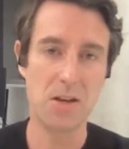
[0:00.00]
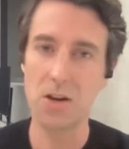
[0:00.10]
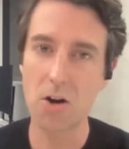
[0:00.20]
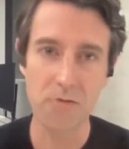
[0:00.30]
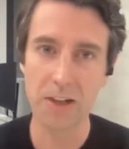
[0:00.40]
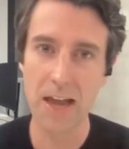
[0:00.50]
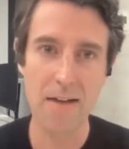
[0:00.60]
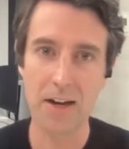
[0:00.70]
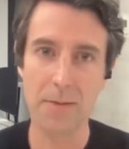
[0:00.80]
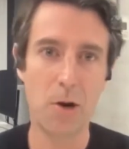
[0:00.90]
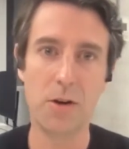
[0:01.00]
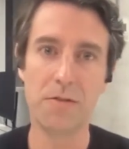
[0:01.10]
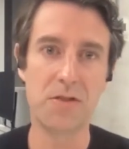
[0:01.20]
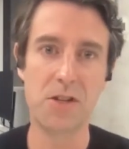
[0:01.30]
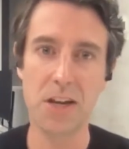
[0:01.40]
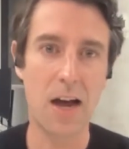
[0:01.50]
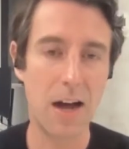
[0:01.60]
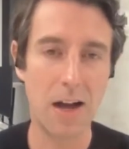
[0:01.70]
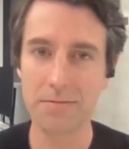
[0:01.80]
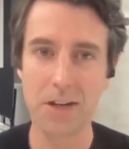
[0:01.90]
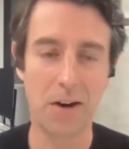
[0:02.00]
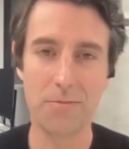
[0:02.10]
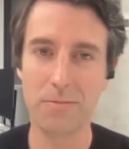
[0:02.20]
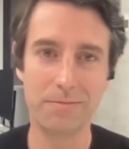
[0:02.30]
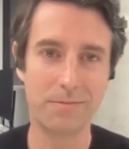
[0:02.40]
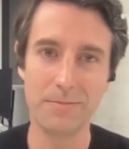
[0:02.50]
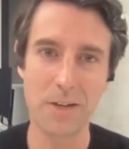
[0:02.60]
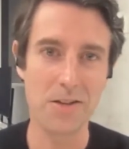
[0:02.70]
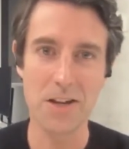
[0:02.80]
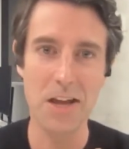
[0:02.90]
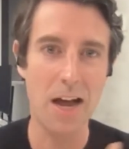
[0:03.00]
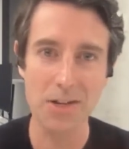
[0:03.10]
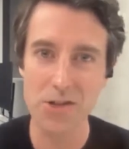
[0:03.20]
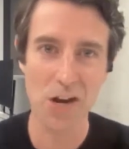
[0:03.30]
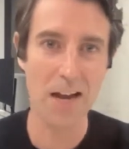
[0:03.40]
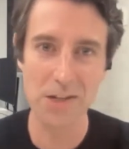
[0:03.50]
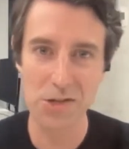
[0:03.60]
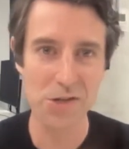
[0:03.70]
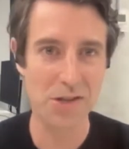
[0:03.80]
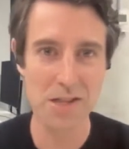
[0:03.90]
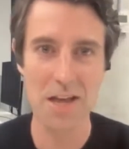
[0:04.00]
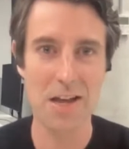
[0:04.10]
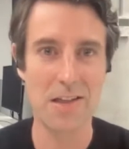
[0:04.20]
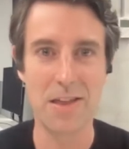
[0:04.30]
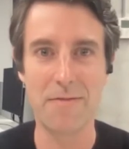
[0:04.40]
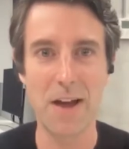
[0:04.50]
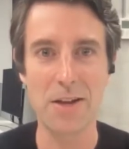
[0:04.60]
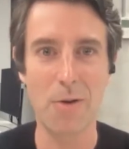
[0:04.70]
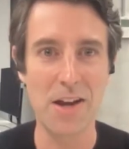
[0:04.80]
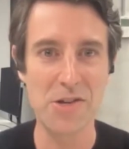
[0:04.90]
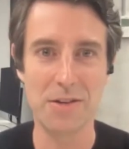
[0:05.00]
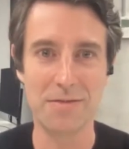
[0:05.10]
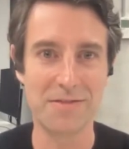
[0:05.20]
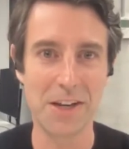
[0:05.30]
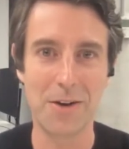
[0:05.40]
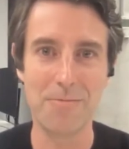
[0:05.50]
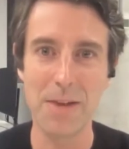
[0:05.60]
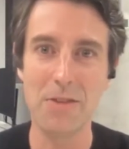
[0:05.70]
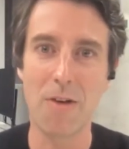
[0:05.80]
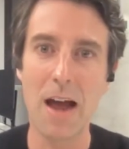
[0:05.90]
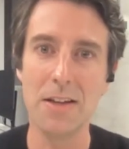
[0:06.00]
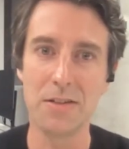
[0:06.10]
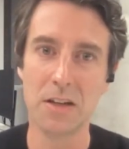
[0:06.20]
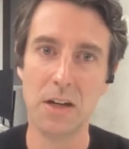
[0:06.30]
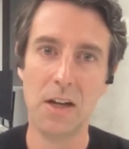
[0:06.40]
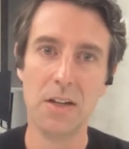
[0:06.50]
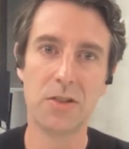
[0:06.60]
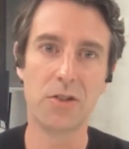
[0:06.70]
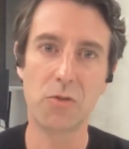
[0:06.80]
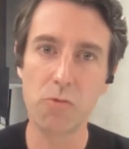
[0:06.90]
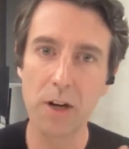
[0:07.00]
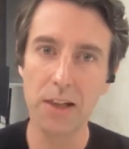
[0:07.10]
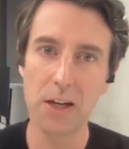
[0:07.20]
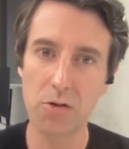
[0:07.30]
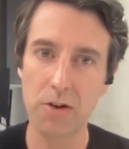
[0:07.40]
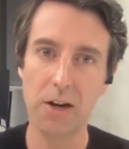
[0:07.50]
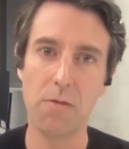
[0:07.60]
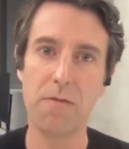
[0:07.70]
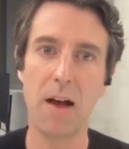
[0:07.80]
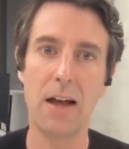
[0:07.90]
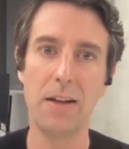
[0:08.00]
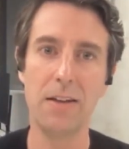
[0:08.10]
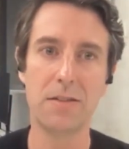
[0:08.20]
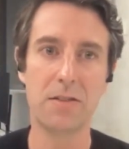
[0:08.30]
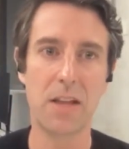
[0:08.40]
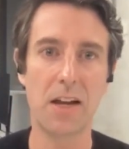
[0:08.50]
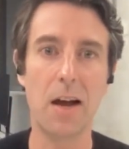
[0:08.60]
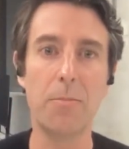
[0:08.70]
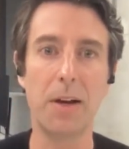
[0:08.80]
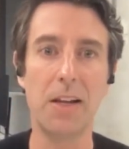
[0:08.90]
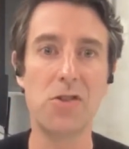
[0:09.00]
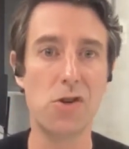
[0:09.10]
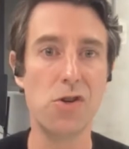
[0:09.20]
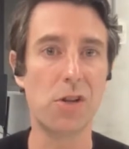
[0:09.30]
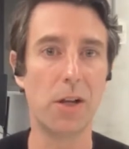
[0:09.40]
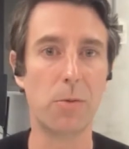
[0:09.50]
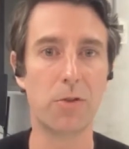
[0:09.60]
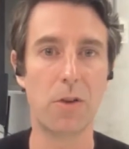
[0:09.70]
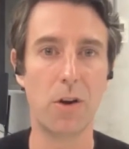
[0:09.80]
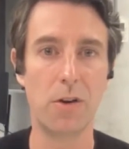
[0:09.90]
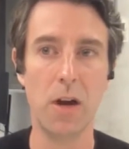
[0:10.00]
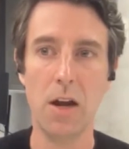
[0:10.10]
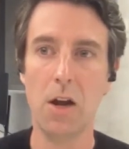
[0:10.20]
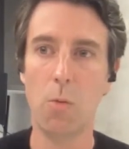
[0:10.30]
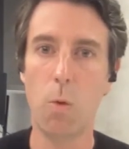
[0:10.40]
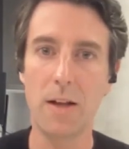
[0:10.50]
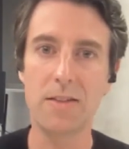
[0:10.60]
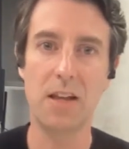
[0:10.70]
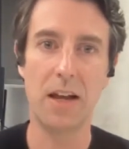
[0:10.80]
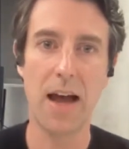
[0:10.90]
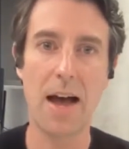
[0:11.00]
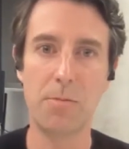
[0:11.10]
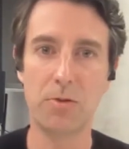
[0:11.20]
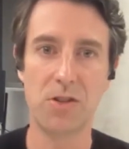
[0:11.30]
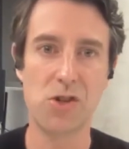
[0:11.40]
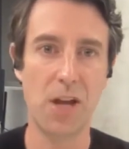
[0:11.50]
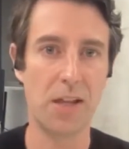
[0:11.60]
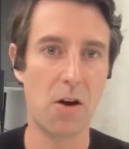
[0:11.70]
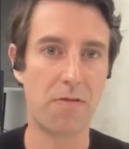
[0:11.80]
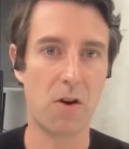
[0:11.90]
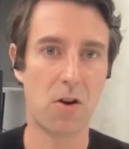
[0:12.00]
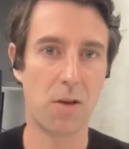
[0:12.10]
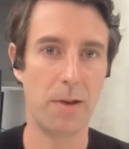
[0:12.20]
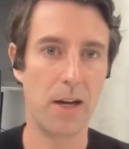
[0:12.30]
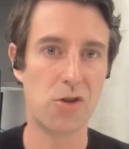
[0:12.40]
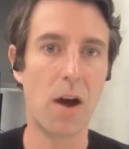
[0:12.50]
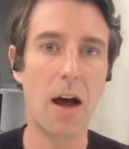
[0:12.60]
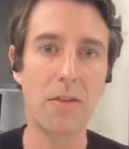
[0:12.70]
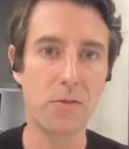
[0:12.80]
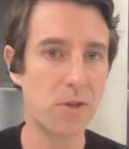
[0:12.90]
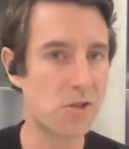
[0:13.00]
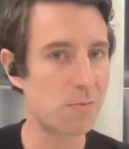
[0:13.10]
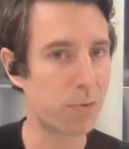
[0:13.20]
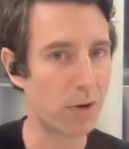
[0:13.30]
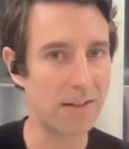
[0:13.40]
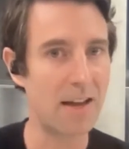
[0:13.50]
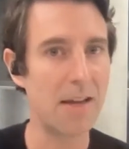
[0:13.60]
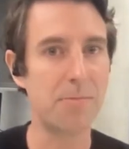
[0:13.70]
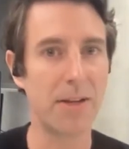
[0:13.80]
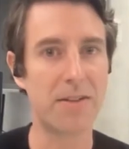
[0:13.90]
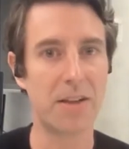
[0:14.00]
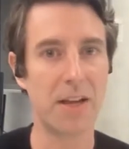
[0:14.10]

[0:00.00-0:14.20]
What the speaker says: You don't really have any moves. You can't, you can't change the valuation, mid-raise. So it's a really critical phase that companies usually will do once they're able to share the offer document in draft, which is pretty deep into